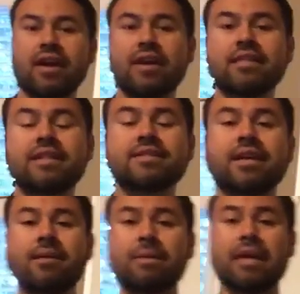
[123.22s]
That's
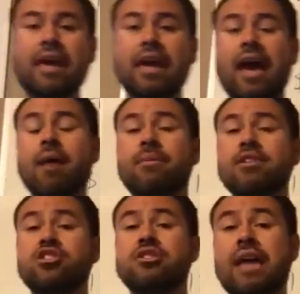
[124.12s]
telling me how
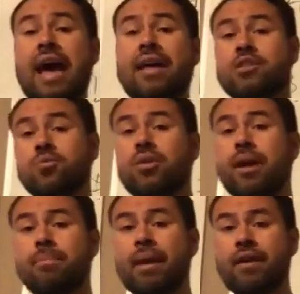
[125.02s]
much tax will I
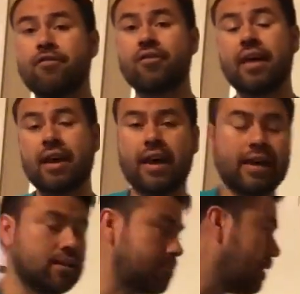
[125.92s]
pay for that
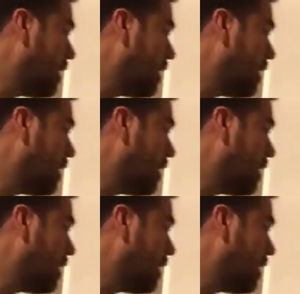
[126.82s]
item.